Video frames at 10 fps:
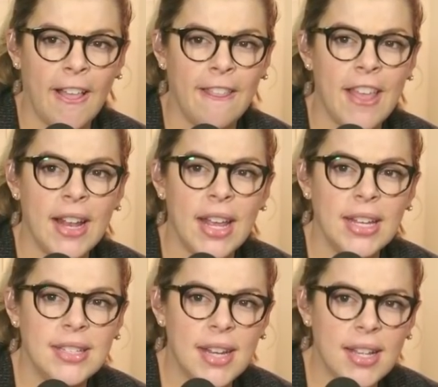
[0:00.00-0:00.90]
then
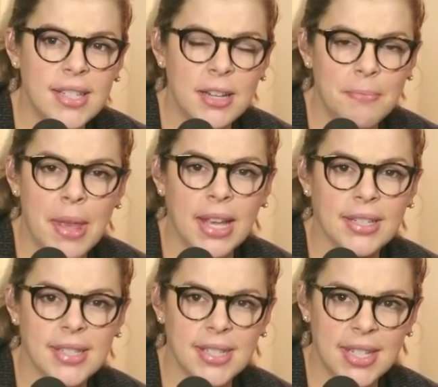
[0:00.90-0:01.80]
it doesn't make
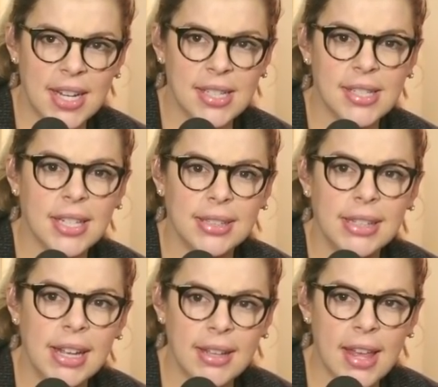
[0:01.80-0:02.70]
sense to
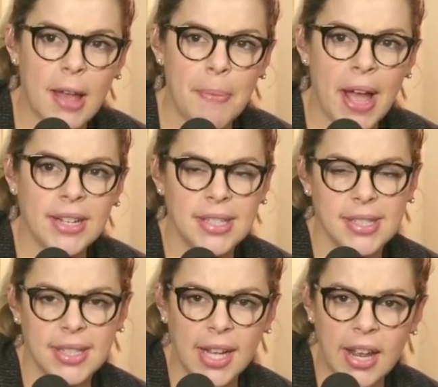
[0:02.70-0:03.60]
link that back to
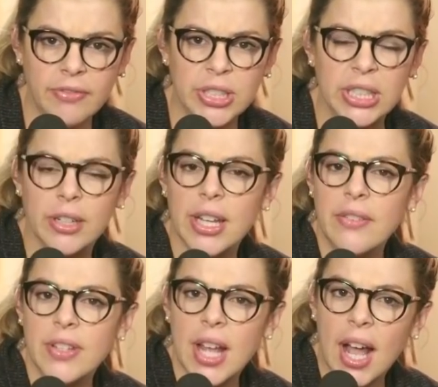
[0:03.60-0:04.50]
slavery or
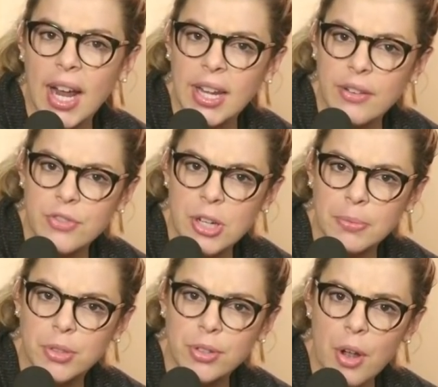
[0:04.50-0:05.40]
even the height of Jim
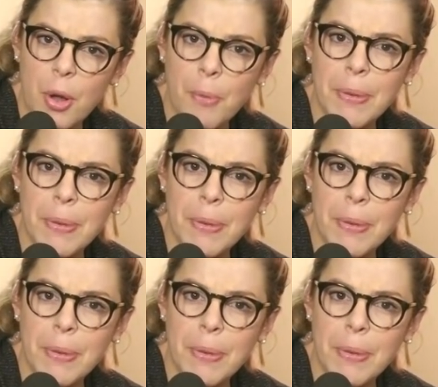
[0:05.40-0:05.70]
Crow,